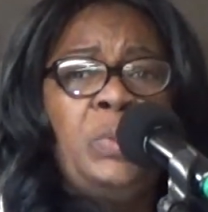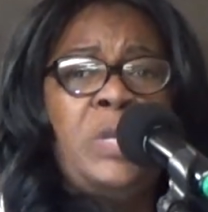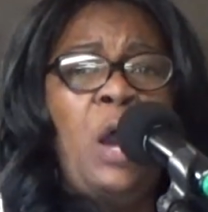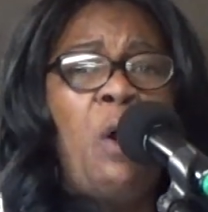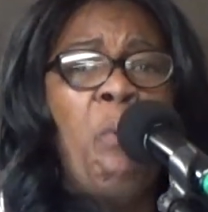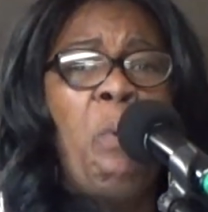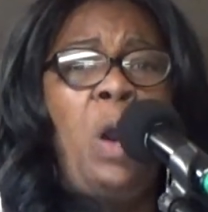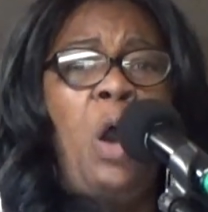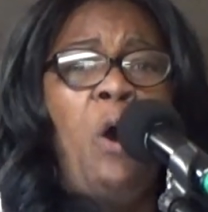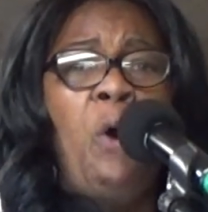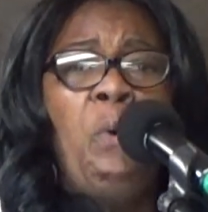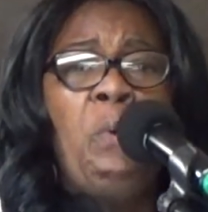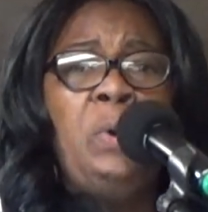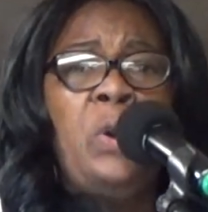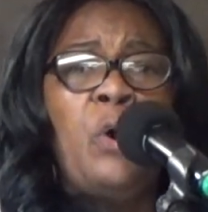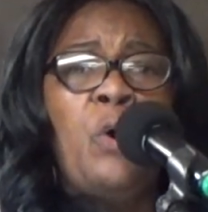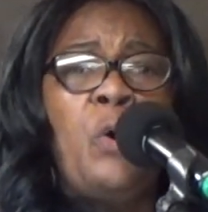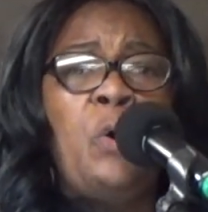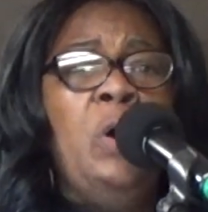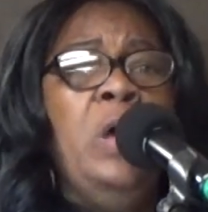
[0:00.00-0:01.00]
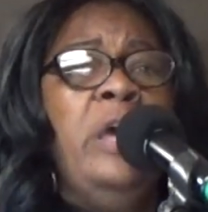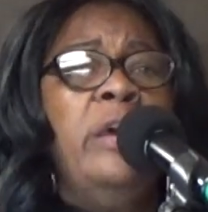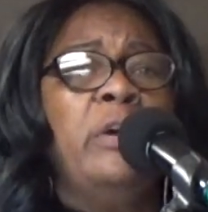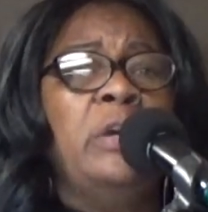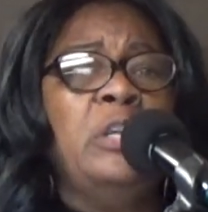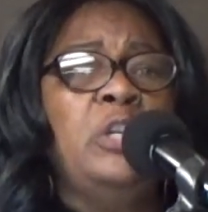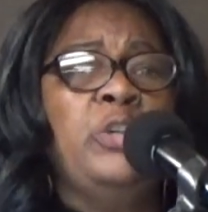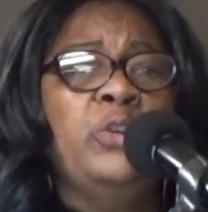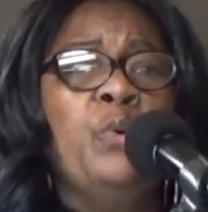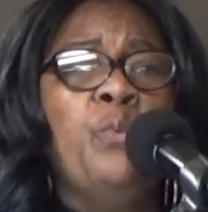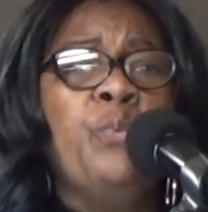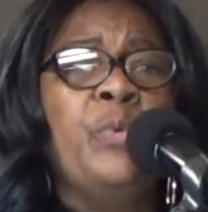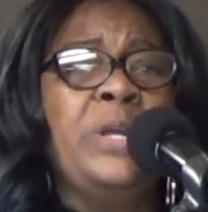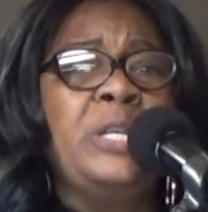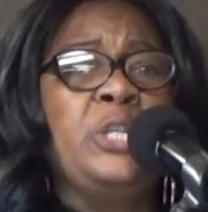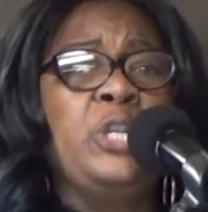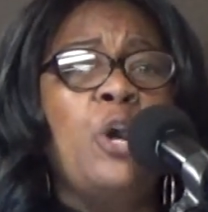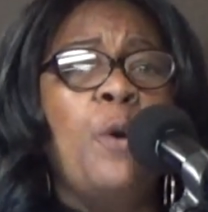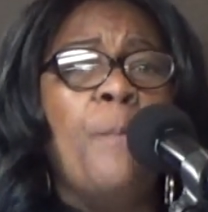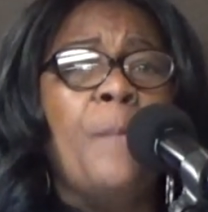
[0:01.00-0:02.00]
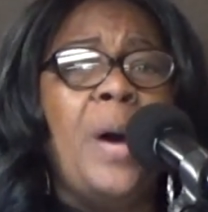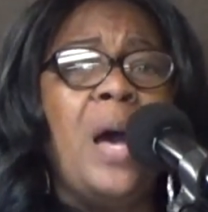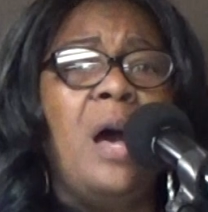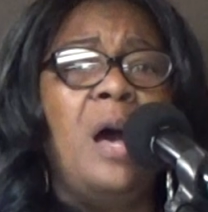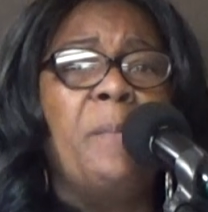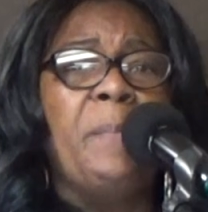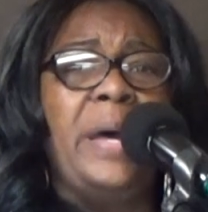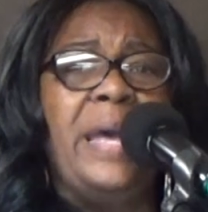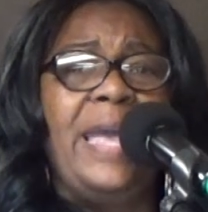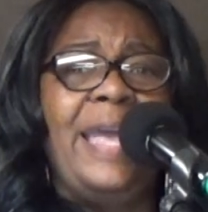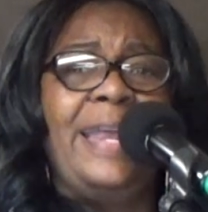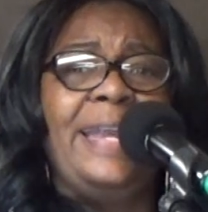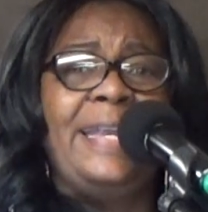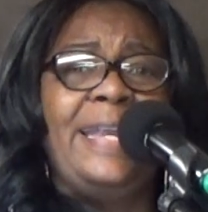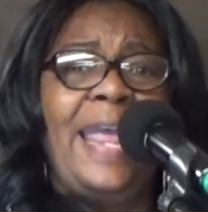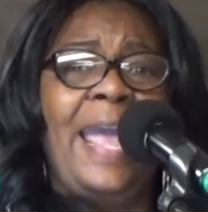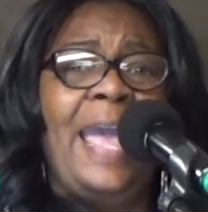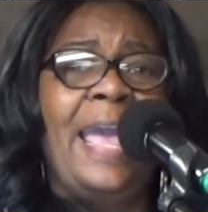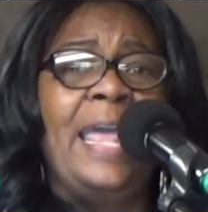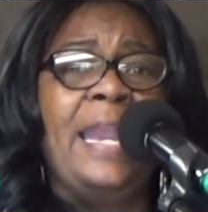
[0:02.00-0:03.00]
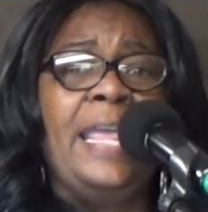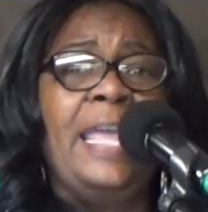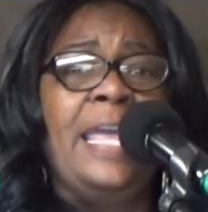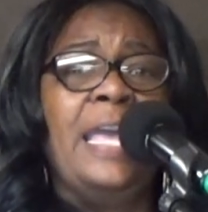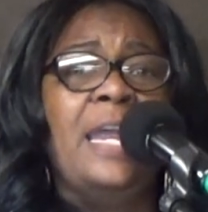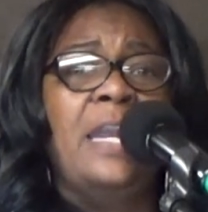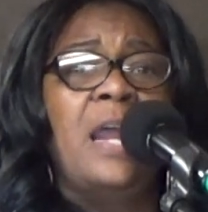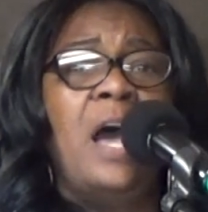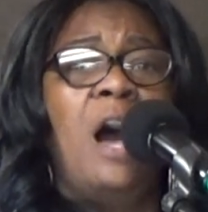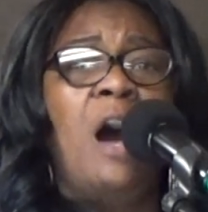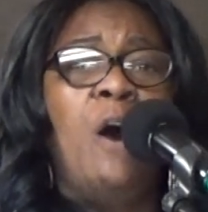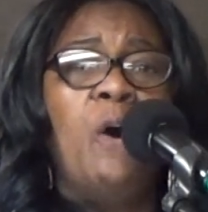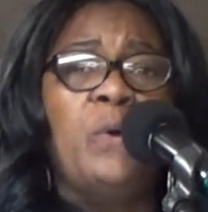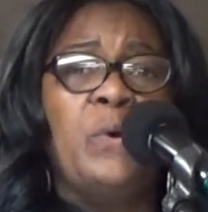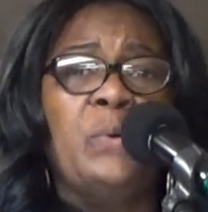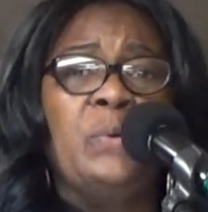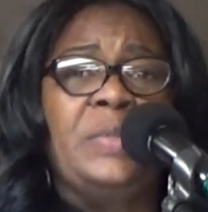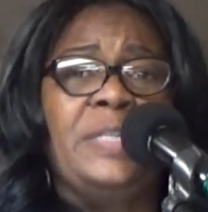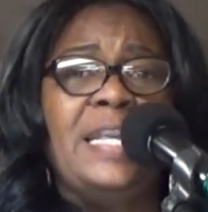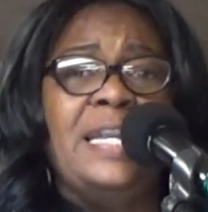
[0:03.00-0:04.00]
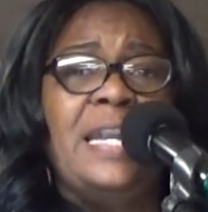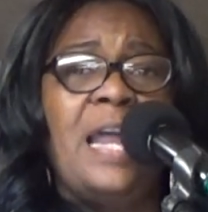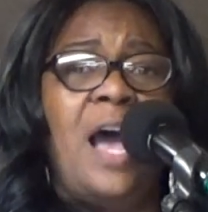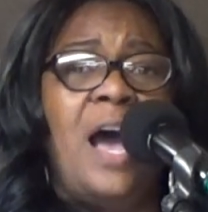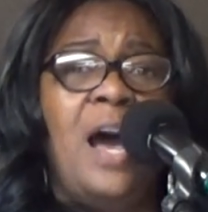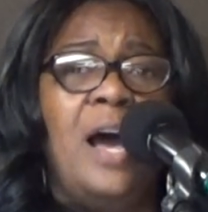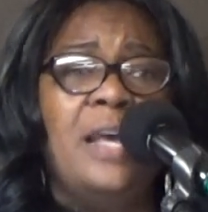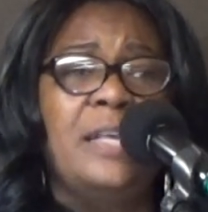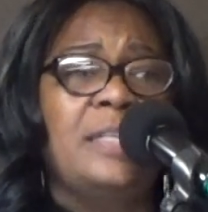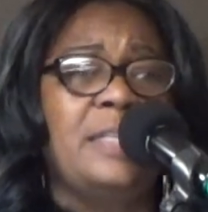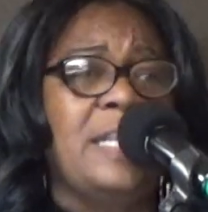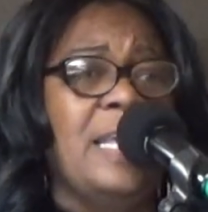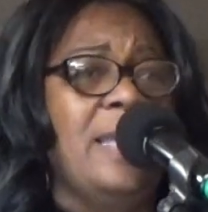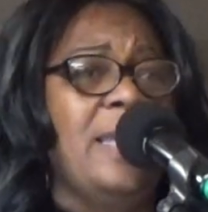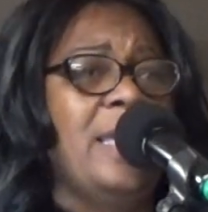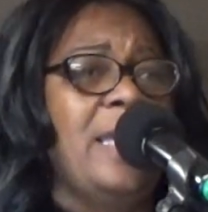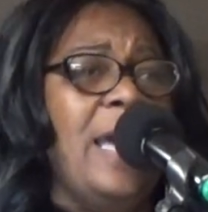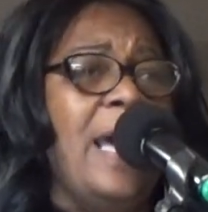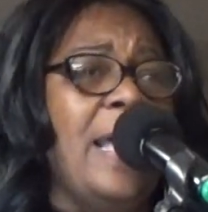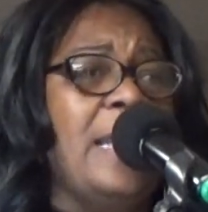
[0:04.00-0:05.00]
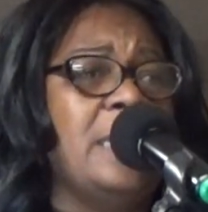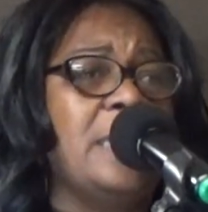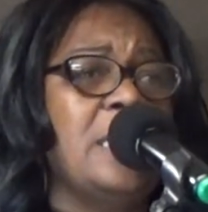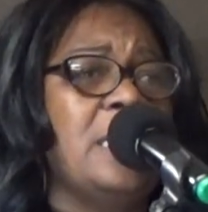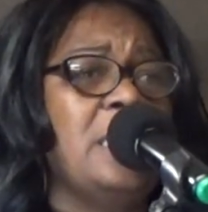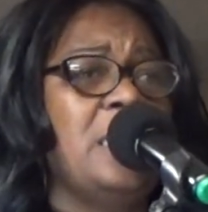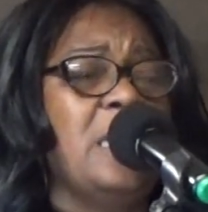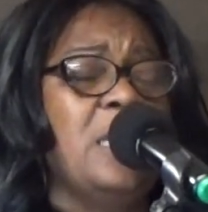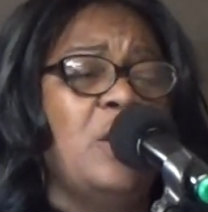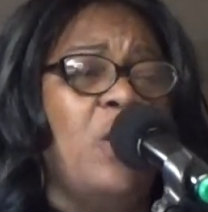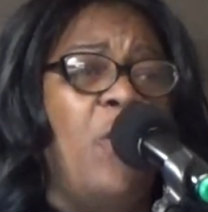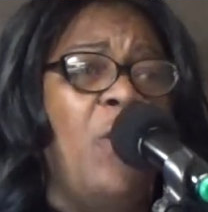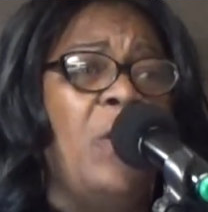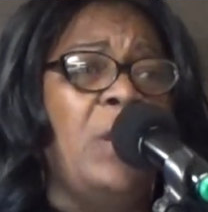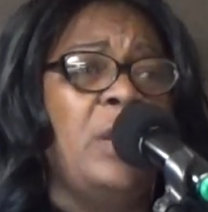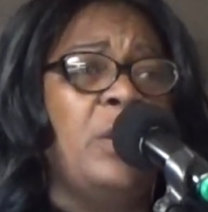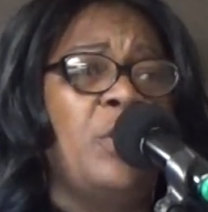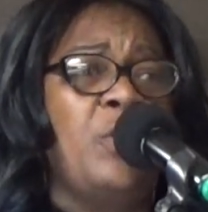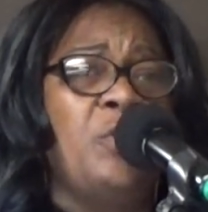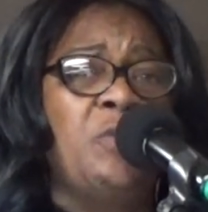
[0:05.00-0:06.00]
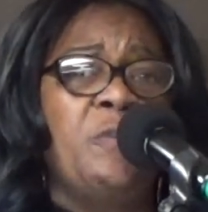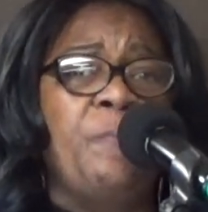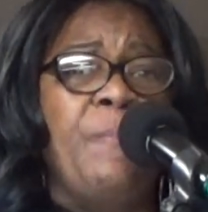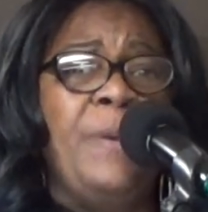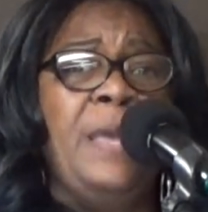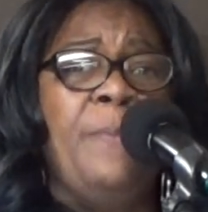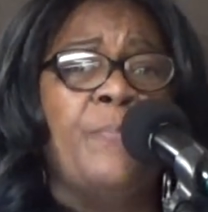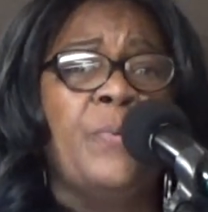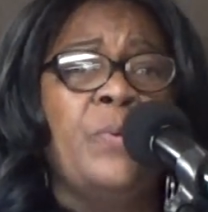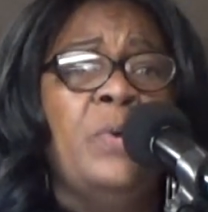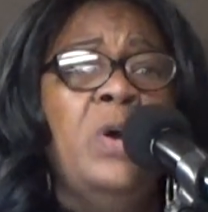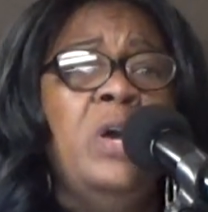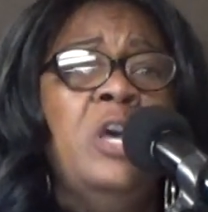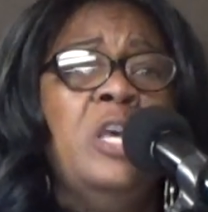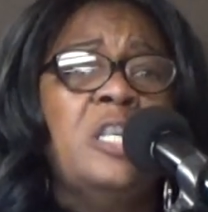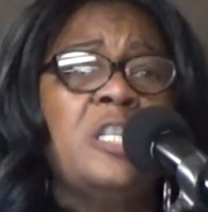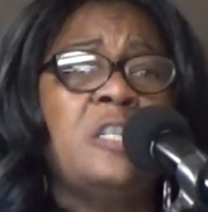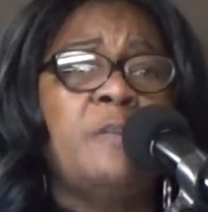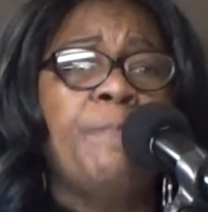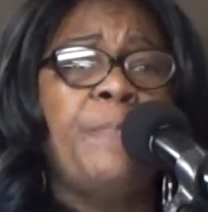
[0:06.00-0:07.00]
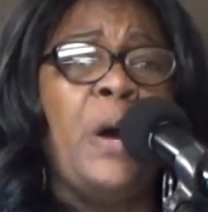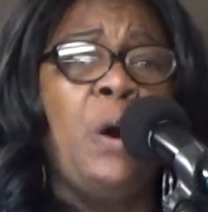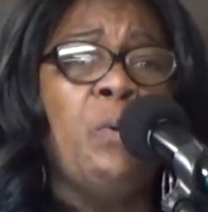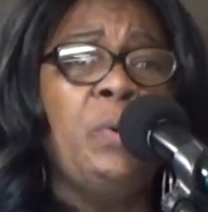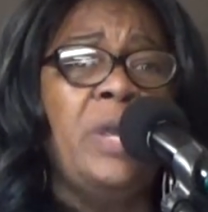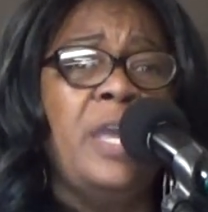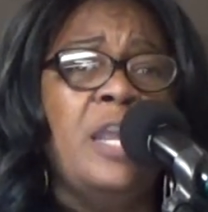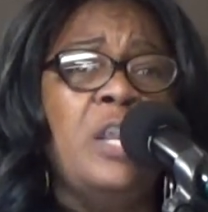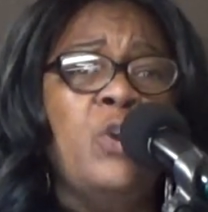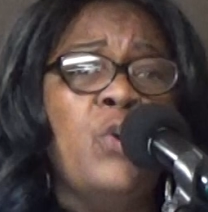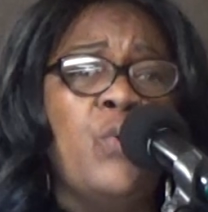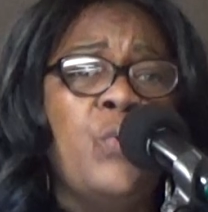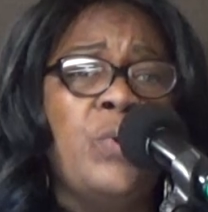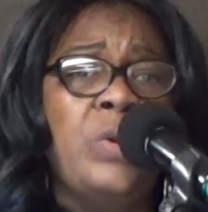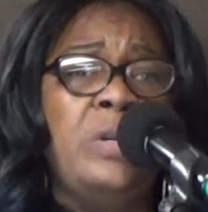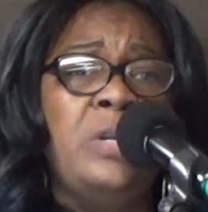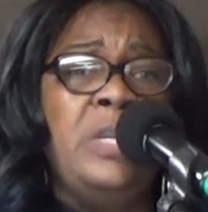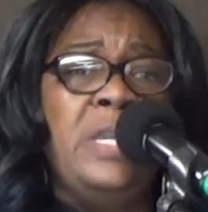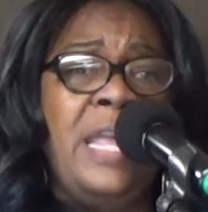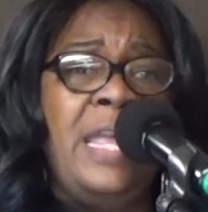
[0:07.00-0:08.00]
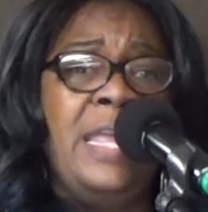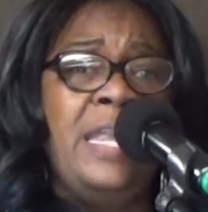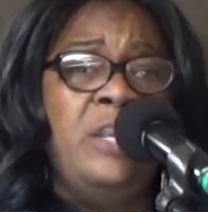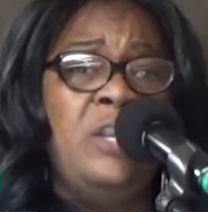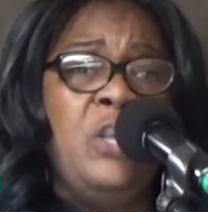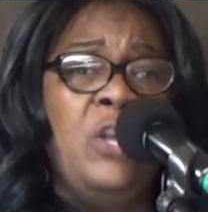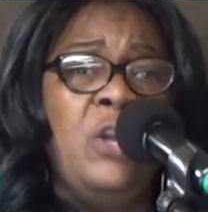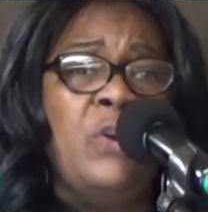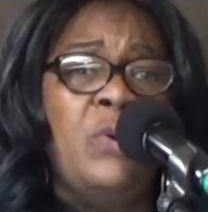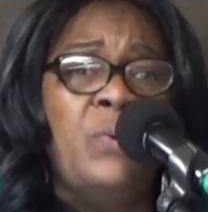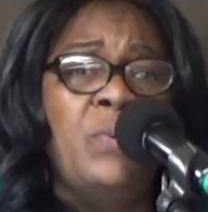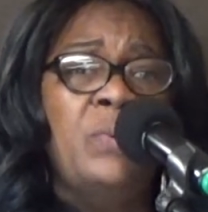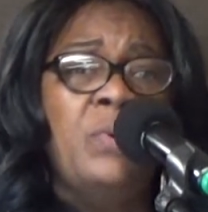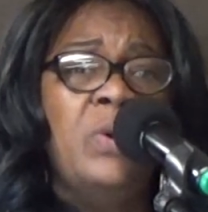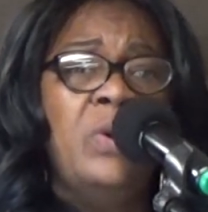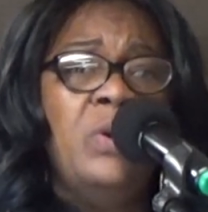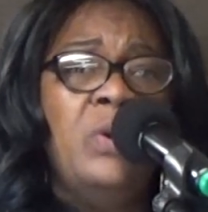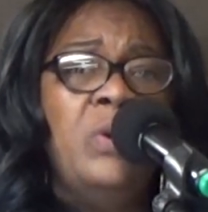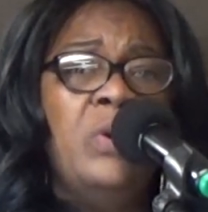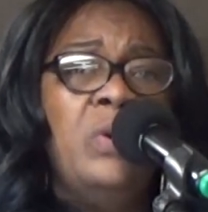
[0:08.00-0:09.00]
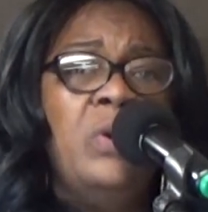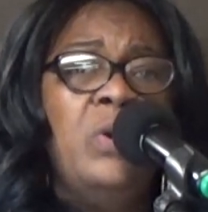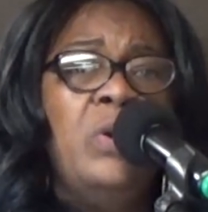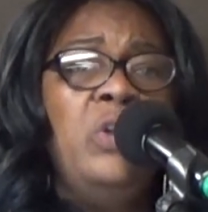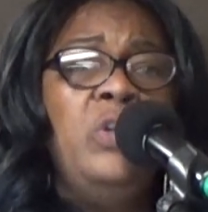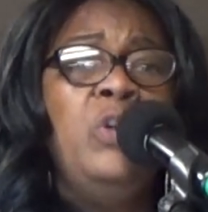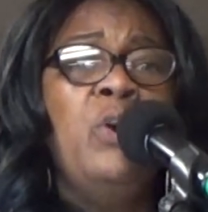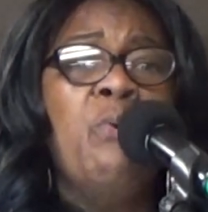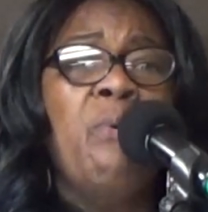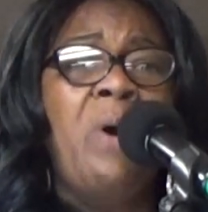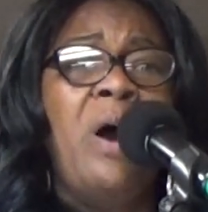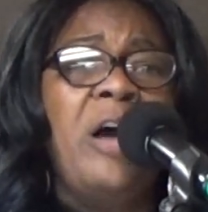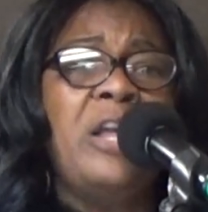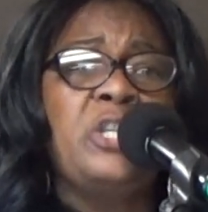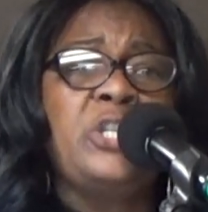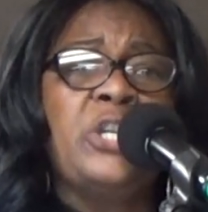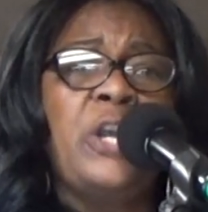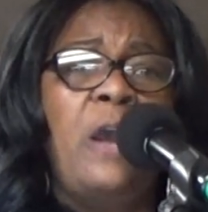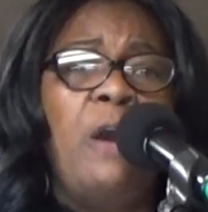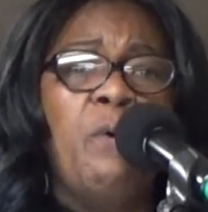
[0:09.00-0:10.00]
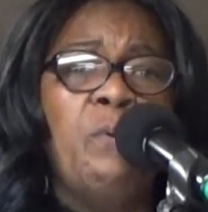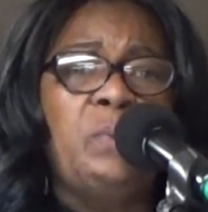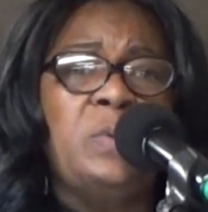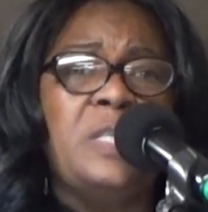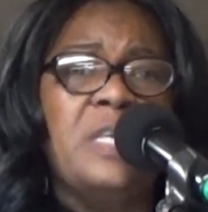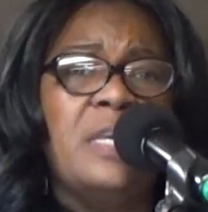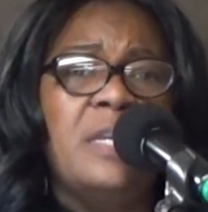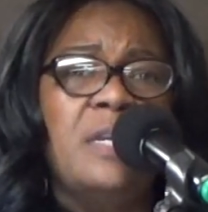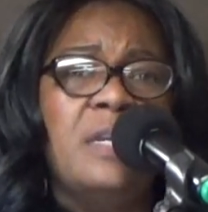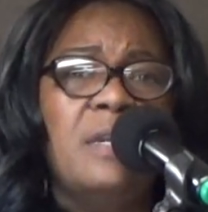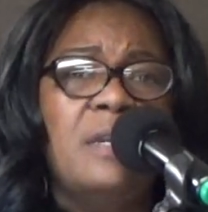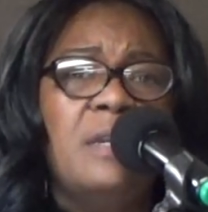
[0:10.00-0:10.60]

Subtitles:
Don't hold on to what your mama and daddy and uncles and aunts and cousins and all of those people spoken on in you. You are chosen.